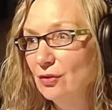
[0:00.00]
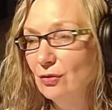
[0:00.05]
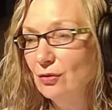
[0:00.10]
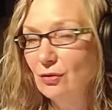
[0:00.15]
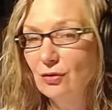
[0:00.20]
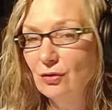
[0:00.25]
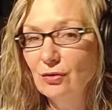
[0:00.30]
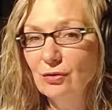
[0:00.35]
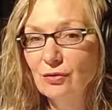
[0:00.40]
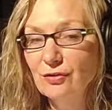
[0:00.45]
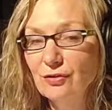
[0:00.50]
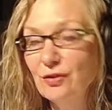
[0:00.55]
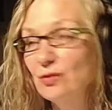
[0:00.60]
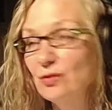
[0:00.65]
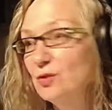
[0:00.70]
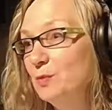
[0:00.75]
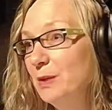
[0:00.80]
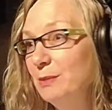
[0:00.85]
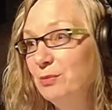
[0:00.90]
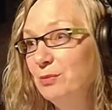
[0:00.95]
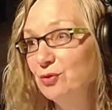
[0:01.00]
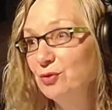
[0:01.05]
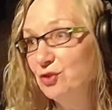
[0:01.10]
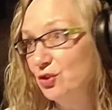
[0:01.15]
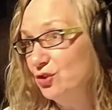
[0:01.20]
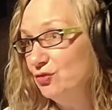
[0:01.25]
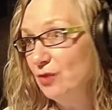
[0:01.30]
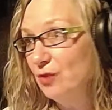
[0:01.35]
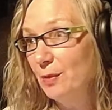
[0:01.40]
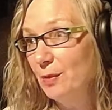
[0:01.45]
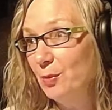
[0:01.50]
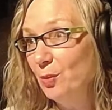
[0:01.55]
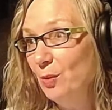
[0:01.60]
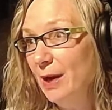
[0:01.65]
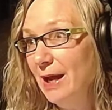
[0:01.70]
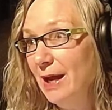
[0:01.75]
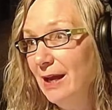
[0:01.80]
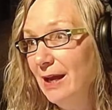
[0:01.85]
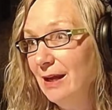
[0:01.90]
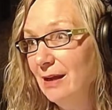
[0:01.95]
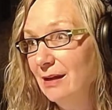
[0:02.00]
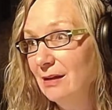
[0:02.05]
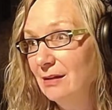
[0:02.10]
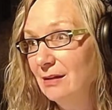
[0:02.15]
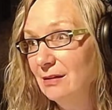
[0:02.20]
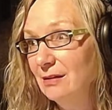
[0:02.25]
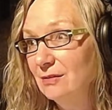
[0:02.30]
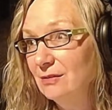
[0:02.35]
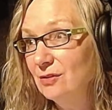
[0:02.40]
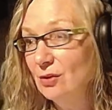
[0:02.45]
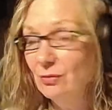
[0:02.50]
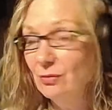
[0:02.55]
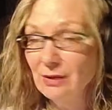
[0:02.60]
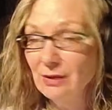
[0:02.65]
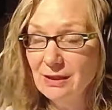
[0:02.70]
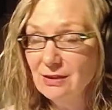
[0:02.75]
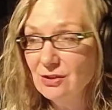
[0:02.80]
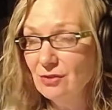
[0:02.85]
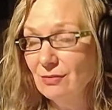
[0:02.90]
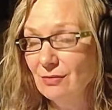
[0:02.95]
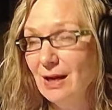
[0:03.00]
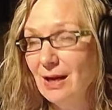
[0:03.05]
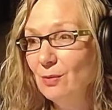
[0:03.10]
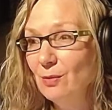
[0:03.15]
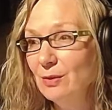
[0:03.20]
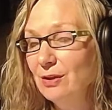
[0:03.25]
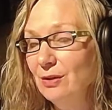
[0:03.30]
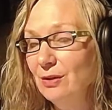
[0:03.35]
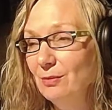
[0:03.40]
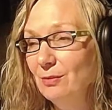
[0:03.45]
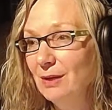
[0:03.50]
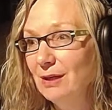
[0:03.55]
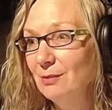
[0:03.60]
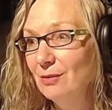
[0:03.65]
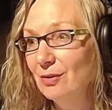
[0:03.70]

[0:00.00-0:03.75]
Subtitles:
or those people just drop away and don't interact with you anymore.